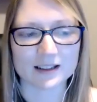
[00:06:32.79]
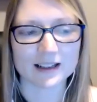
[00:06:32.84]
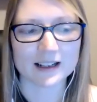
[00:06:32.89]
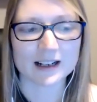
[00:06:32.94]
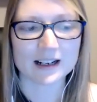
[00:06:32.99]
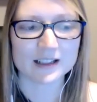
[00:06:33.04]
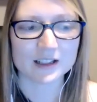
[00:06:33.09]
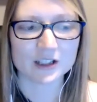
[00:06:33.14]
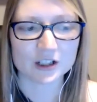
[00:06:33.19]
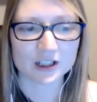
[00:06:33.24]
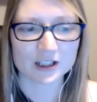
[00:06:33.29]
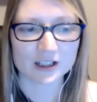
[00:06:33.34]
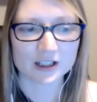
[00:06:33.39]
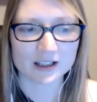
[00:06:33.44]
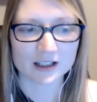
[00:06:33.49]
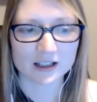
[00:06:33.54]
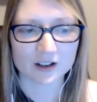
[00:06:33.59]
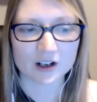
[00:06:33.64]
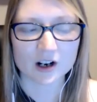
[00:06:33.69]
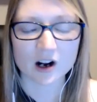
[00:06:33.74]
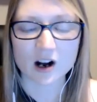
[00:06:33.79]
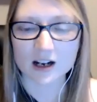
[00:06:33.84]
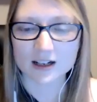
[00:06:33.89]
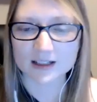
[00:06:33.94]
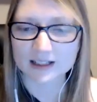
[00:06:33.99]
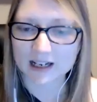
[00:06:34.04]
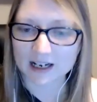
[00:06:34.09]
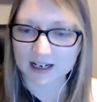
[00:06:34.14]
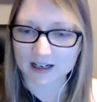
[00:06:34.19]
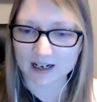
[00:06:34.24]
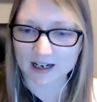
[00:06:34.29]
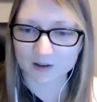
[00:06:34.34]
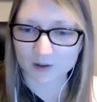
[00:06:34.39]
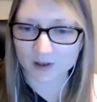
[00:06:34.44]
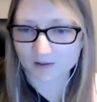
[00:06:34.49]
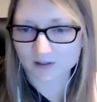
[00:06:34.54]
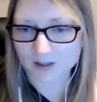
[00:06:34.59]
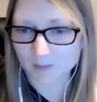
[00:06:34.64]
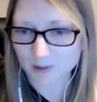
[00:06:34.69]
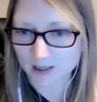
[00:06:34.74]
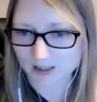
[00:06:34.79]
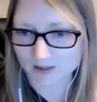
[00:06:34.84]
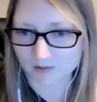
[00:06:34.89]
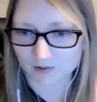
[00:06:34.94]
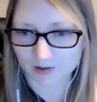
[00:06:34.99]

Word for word: Like, it's just their content. I don't have space